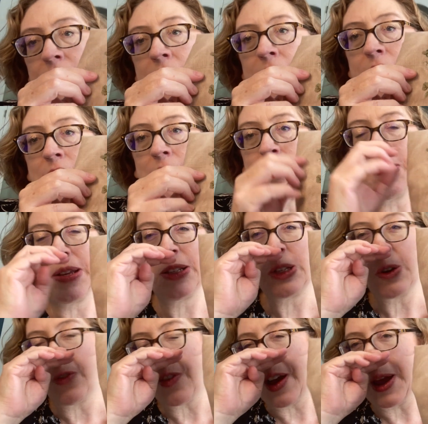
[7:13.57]
And
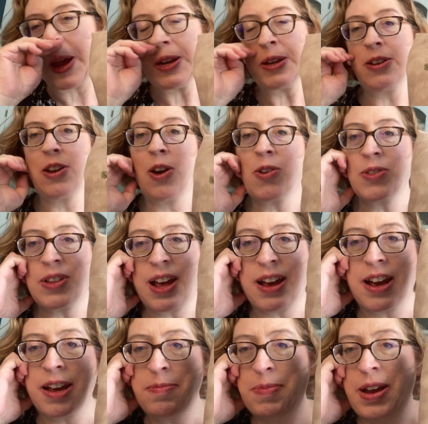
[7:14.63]
so if I had known that,
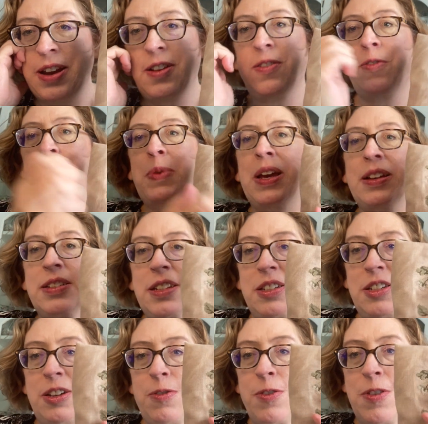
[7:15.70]
I might have picked a
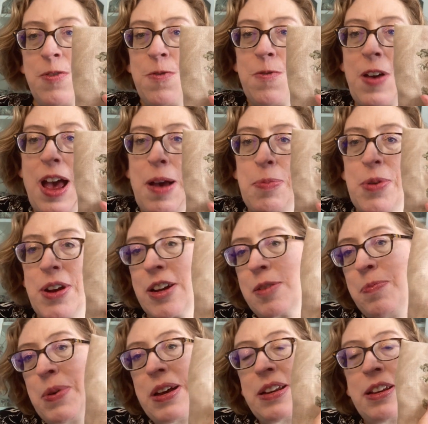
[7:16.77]
different fabric,
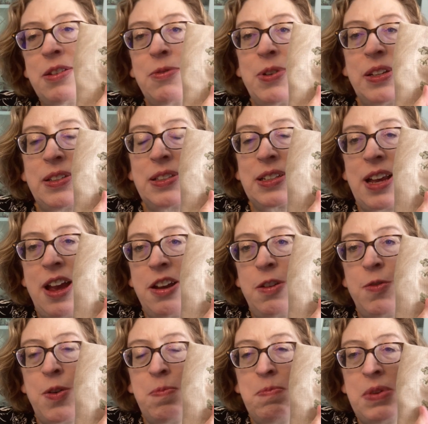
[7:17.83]
but it was kind of
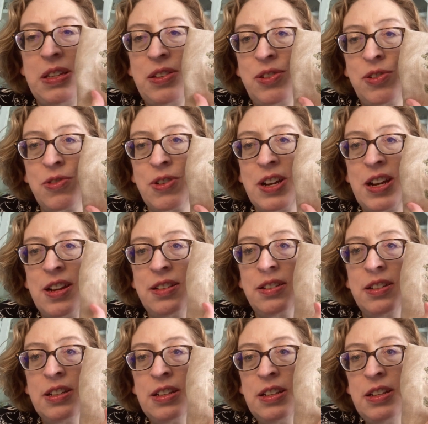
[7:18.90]
a mystery
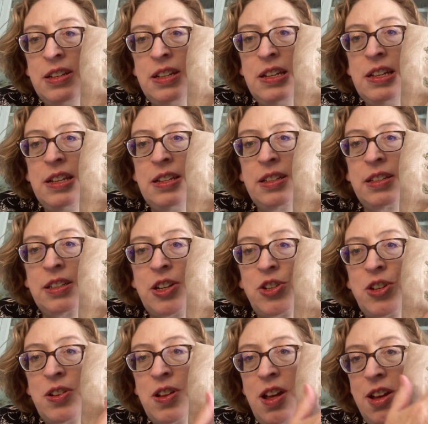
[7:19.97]
stitch
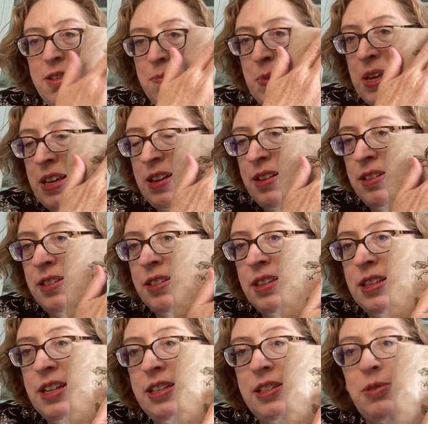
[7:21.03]
along because
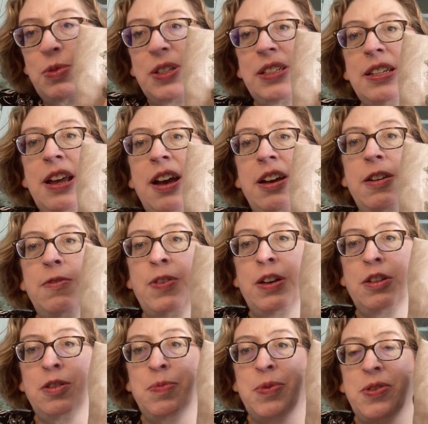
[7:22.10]
this was not
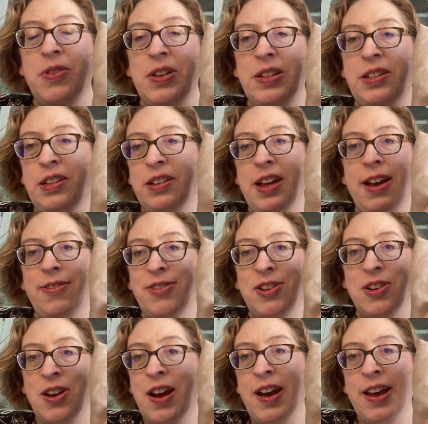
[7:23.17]
available until
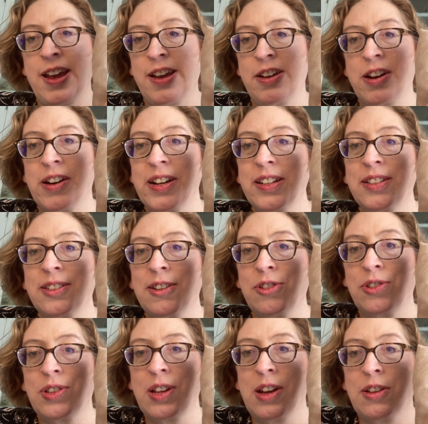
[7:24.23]
after I had already
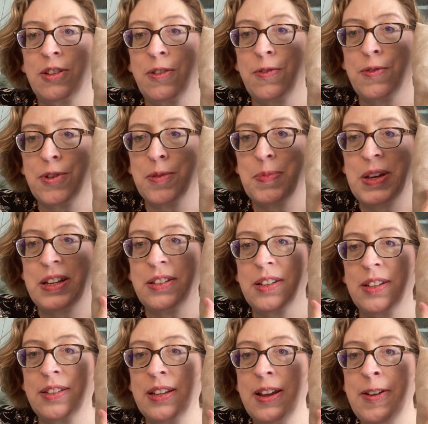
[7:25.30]
stitched the other 4
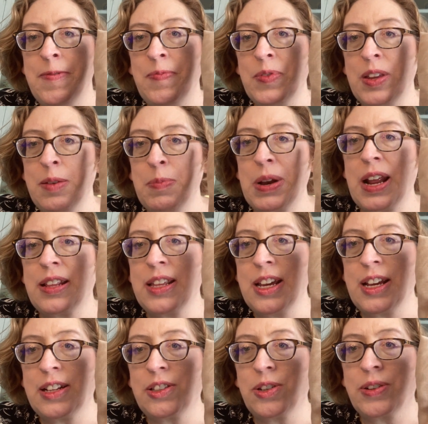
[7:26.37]
pieces. But I think
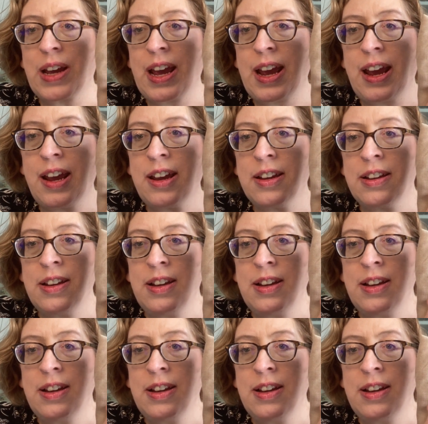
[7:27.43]
it's okay.